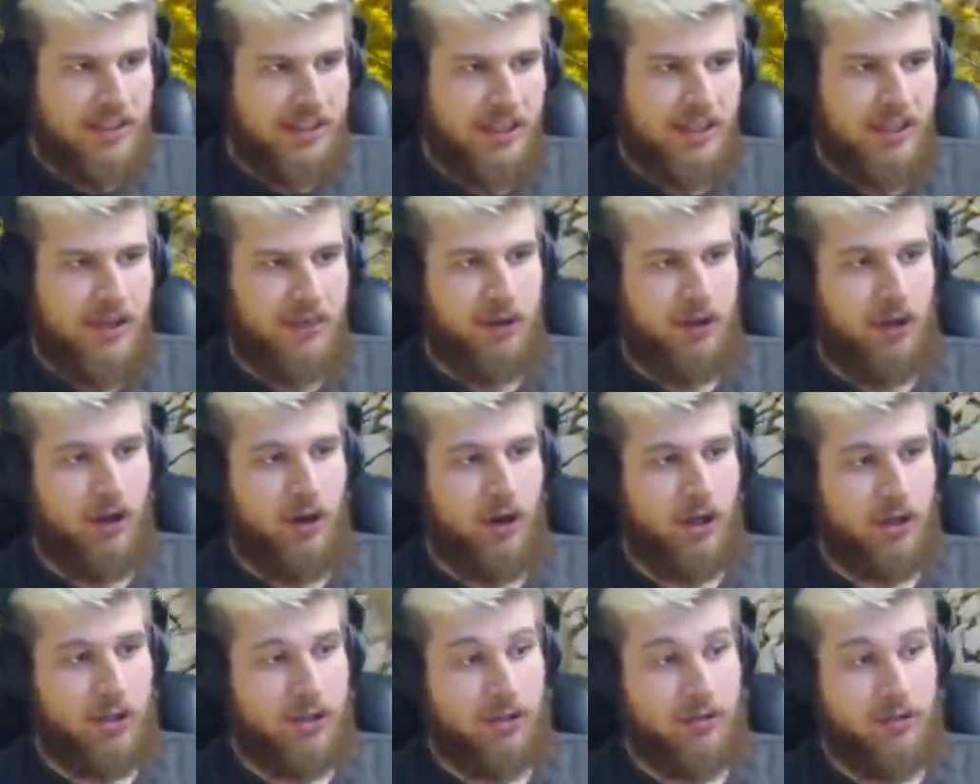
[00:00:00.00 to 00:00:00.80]
And then when
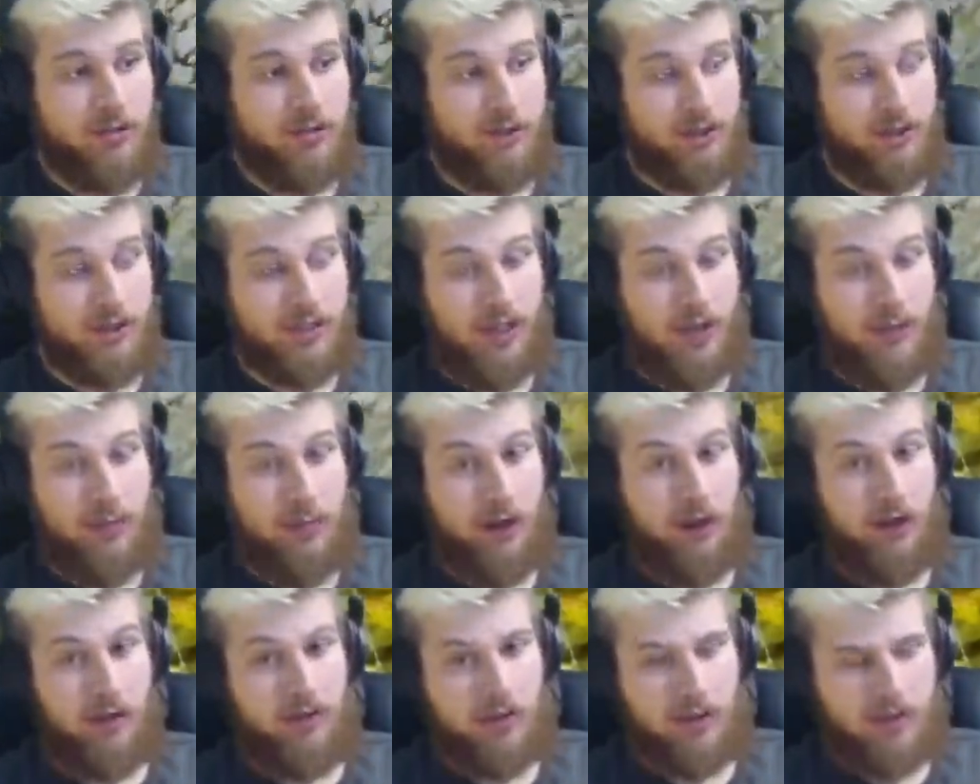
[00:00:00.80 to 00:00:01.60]
Arsha first came
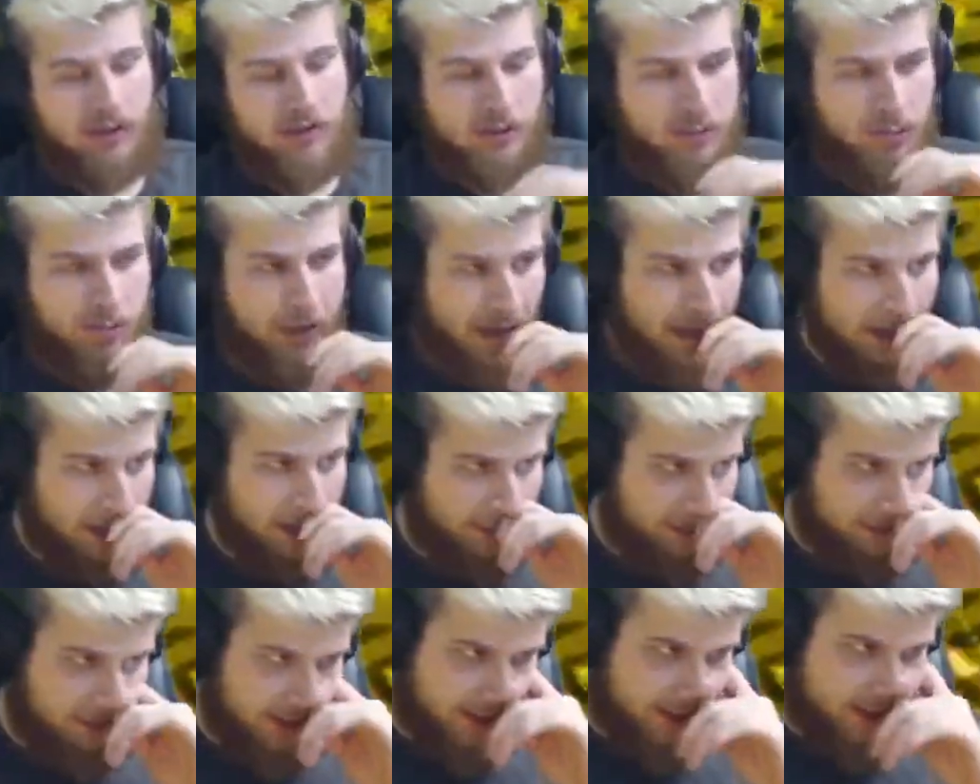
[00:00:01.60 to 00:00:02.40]
out, this was back
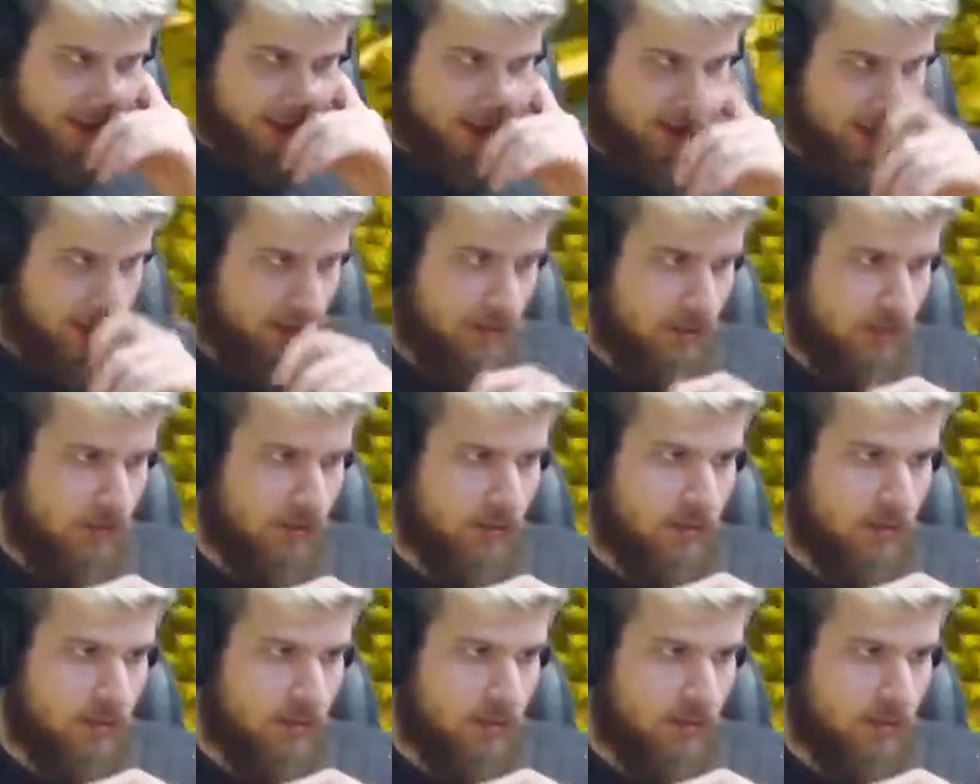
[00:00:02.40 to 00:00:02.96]
when